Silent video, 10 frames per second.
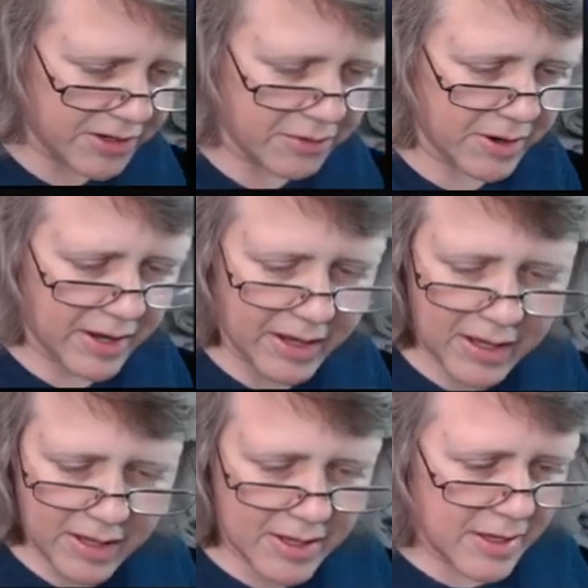Gray.
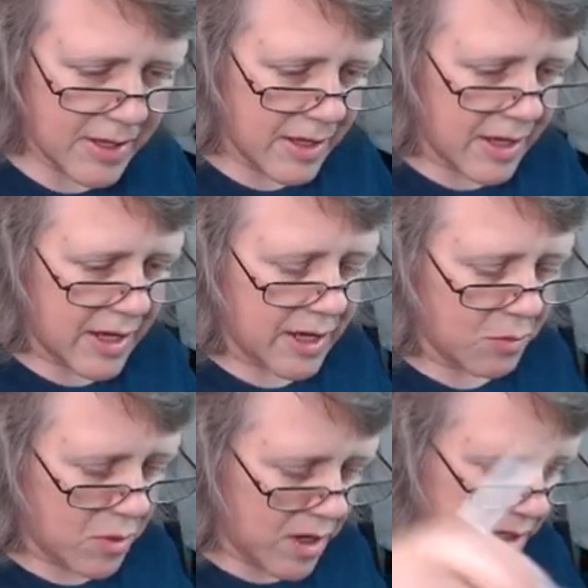I
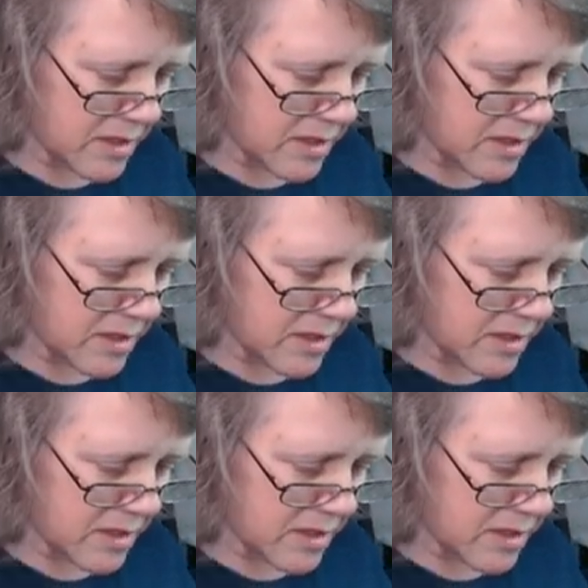want